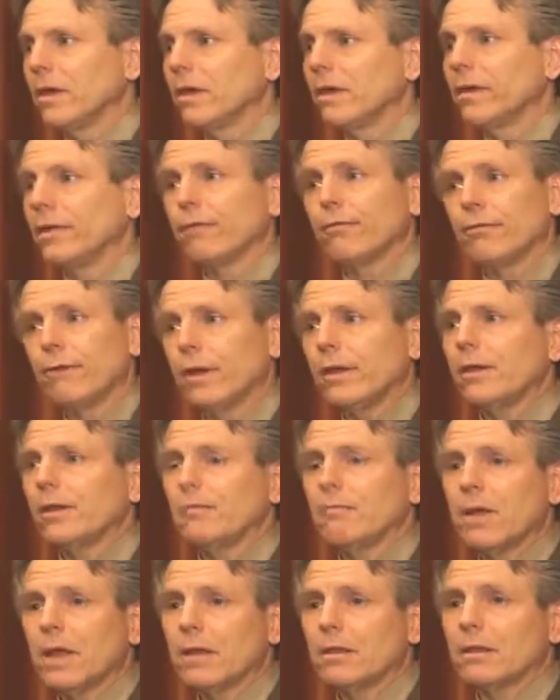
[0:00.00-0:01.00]
and he's ready to
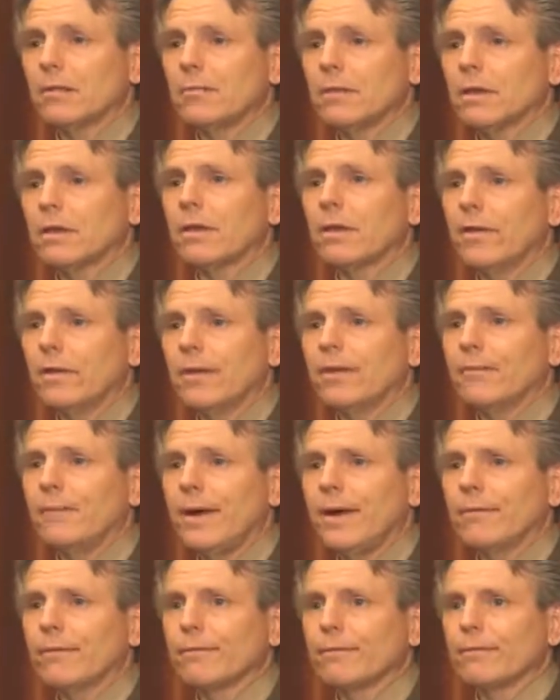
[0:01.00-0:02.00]
make them and carry them
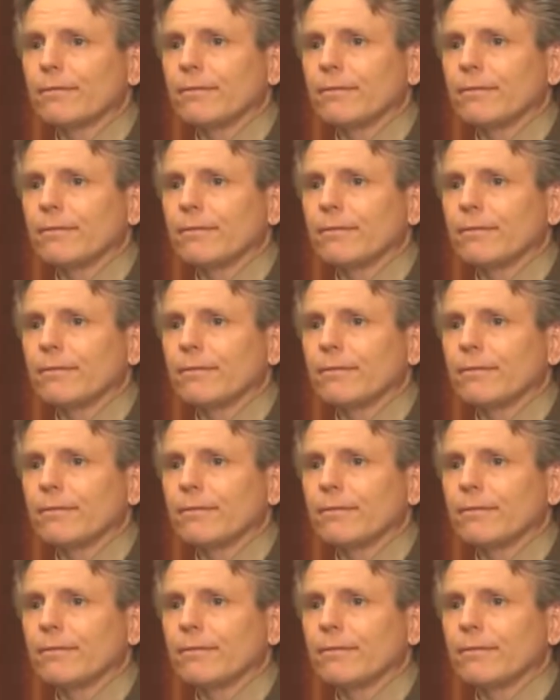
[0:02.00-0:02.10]
out